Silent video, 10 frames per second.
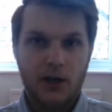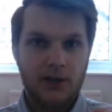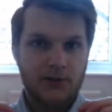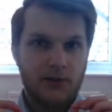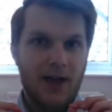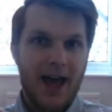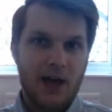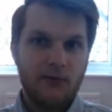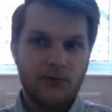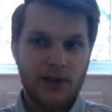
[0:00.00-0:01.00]
So
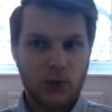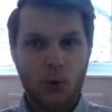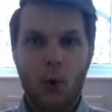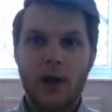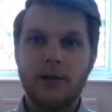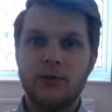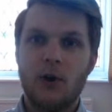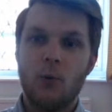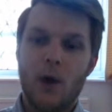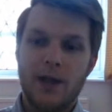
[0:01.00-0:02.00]
F is quite
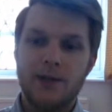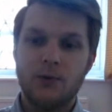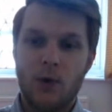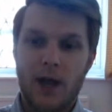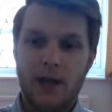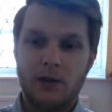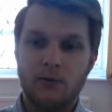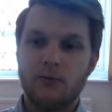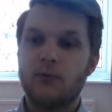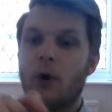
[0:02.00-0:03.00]
a ways away
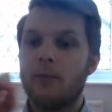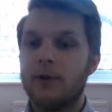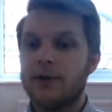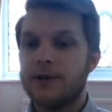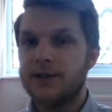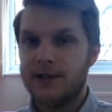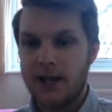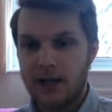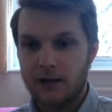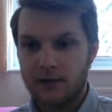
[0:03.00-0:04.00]
from
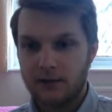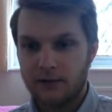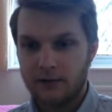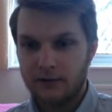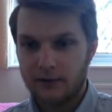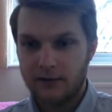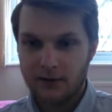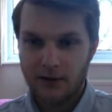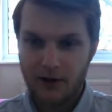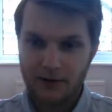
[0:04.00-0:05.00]
C.
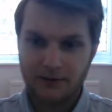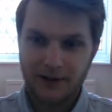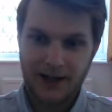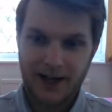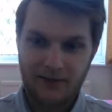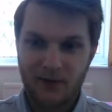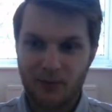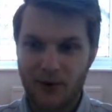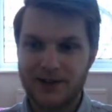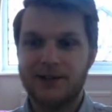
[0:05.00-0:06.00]
Oh, I have a
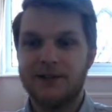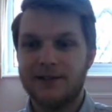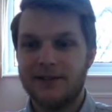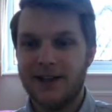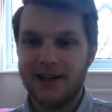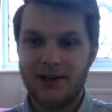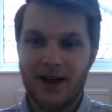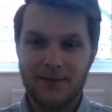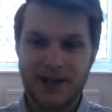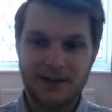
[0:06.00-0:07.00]
present. Thank you,
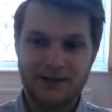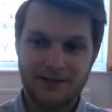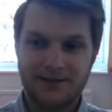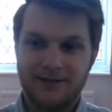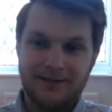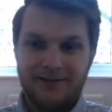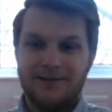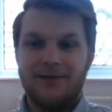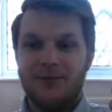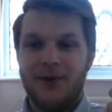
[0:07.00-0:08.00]
MZ.
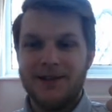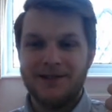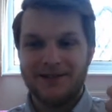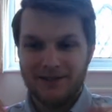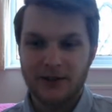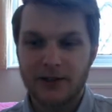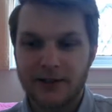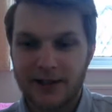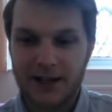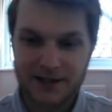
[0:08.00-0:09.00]
Present.
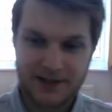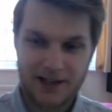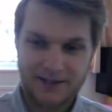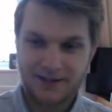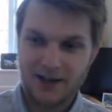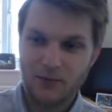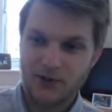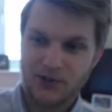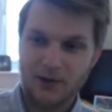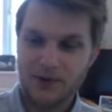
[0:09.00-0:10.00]
That's. I
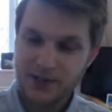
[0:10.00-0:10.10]
wish I